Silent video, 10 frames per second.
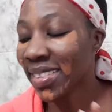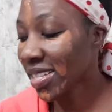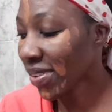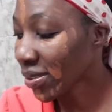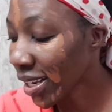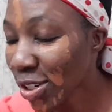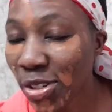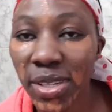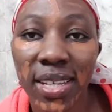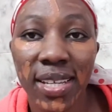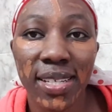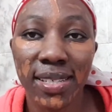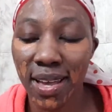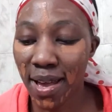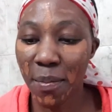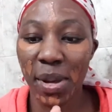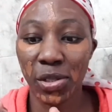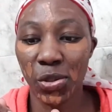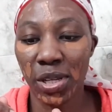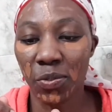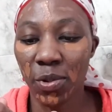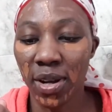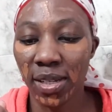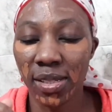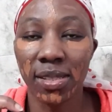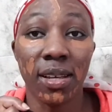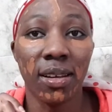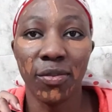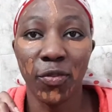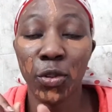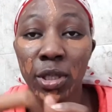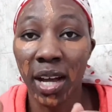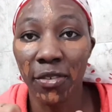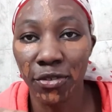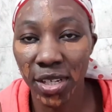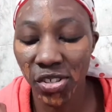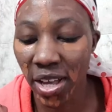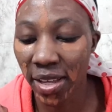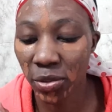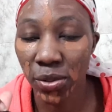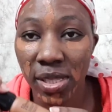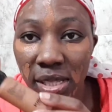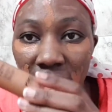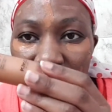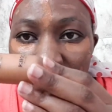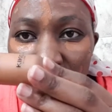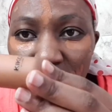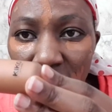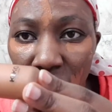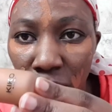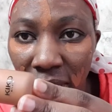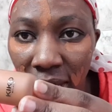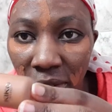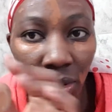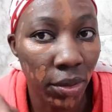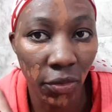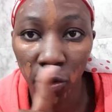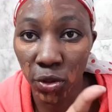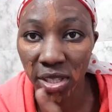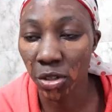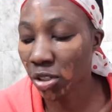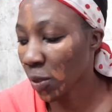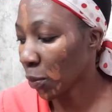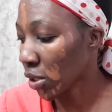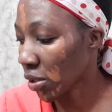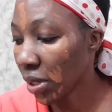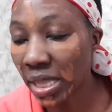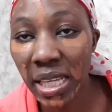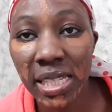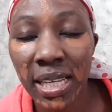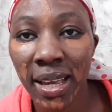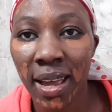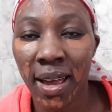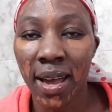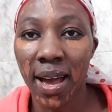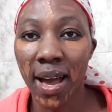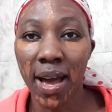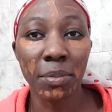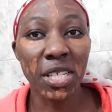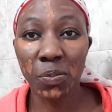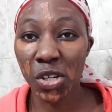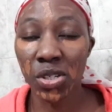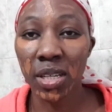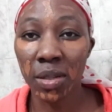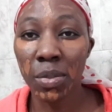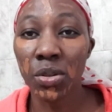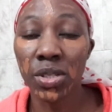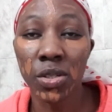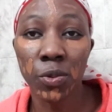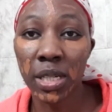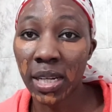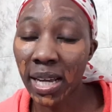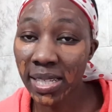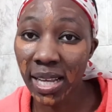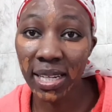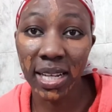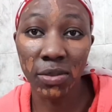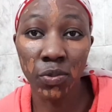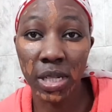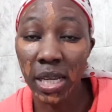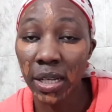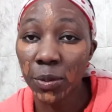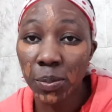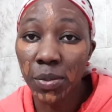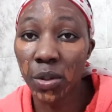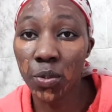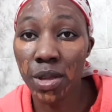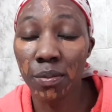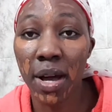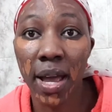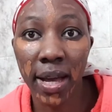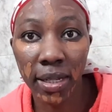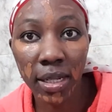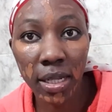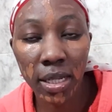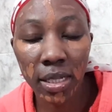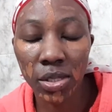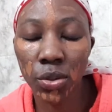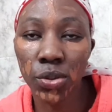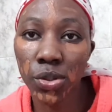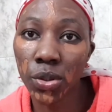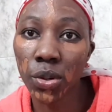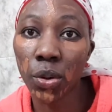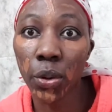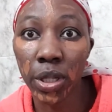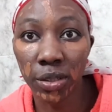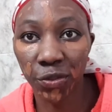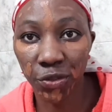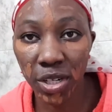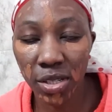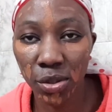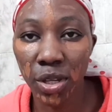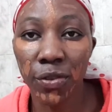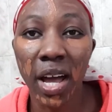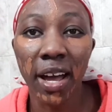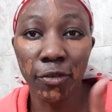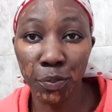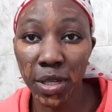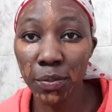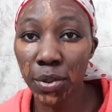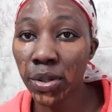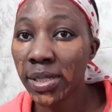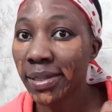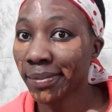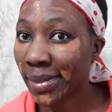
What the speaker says: this foundation is a 2-in-1. It's a full coverage and concealer. It's from Milano. Of course, they're not sponsoring this. I'm just mentioning it because it's really nice and it has really helped me with my acne. It's also oil free, so if you have pimples,